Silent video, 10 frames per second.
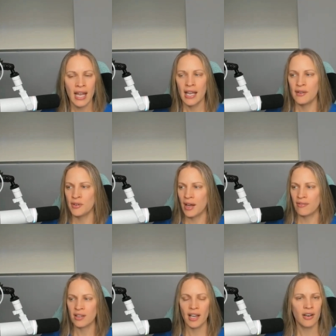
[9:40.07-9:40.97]
If you have
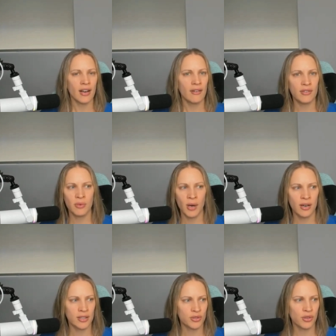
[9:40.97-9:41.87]
clutter everywhere,
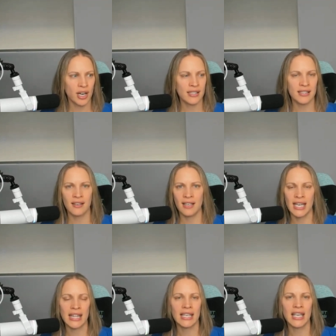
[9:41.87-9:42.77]
you're trying to study
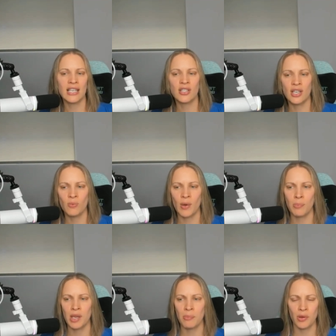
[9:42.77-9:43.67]
in the kitchen when
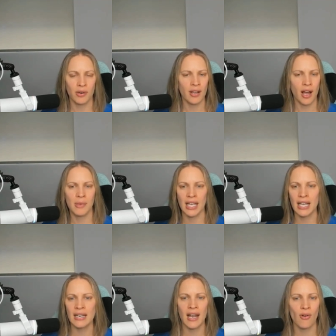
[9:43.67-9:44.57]
people are coming in
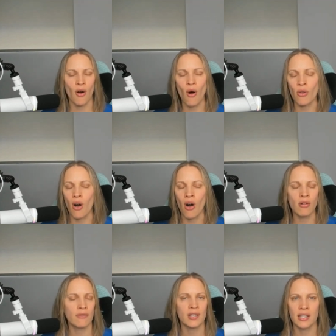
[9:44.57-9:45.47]
and out all
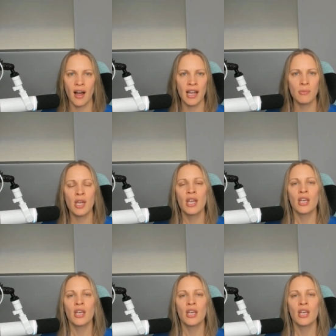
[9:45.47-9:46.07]
of the time,